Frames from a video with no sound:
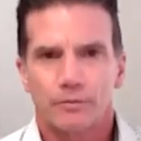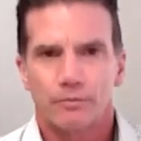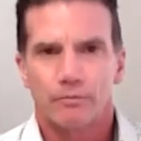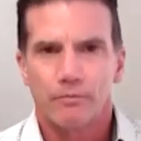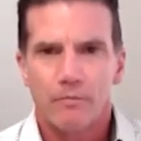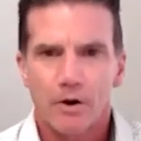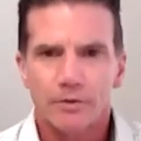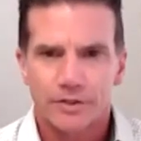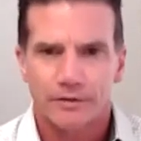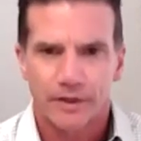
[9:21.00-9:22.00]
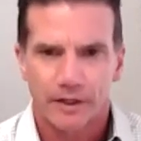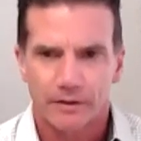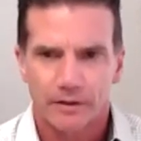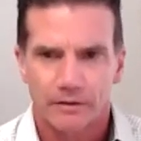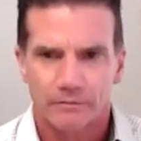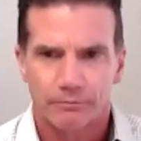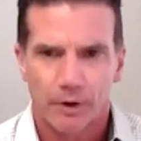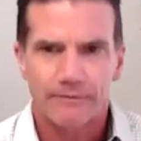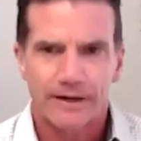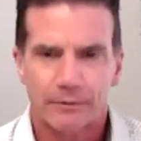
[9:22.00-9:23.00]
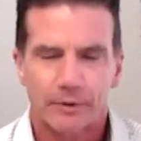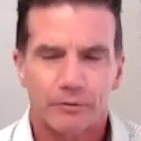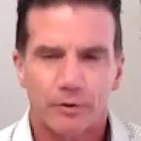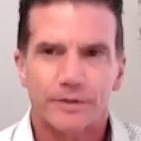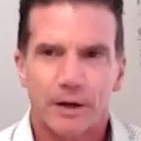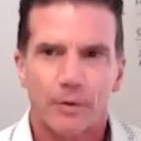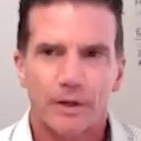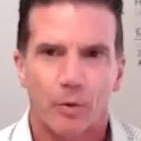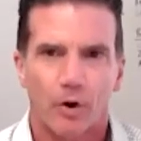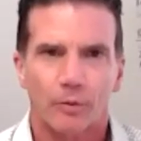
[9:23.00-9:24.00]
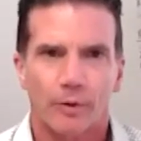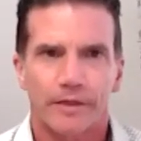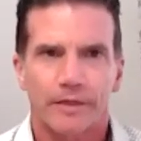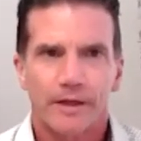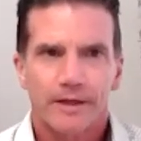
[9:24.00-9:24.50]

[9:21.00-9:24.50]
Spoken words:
most of the private equity groups that we work with,